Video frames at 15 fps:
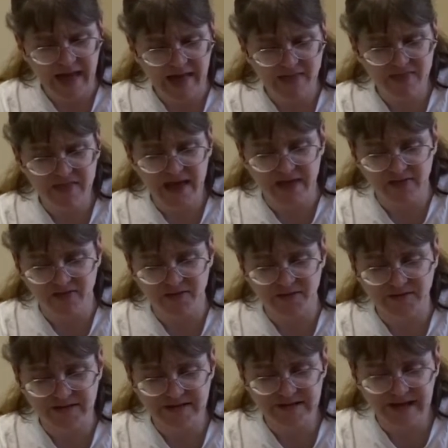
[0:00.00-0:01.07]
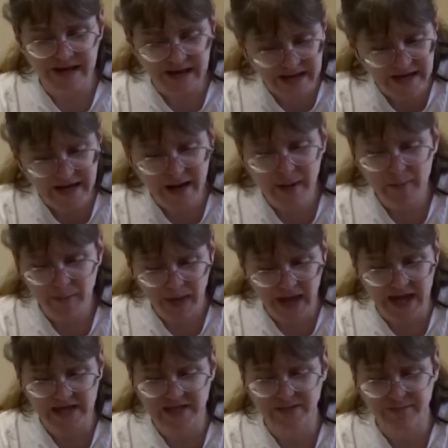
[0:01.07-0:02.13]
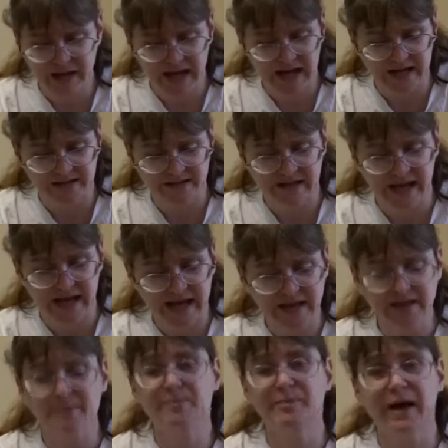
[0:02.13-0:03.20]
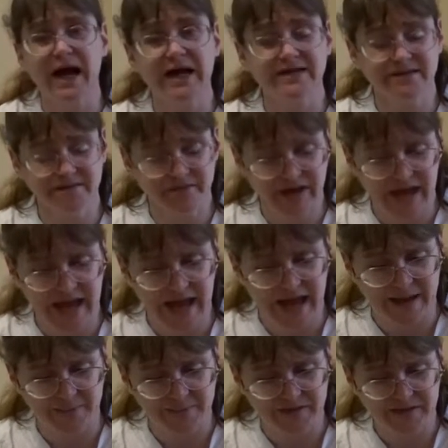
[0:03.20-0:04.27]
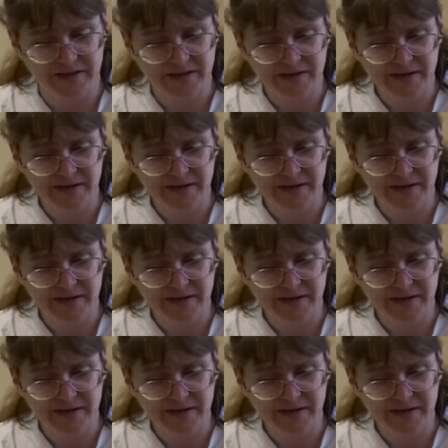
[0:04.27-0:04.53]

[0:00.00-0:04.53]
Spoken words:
and that the tin patch box and the box of caps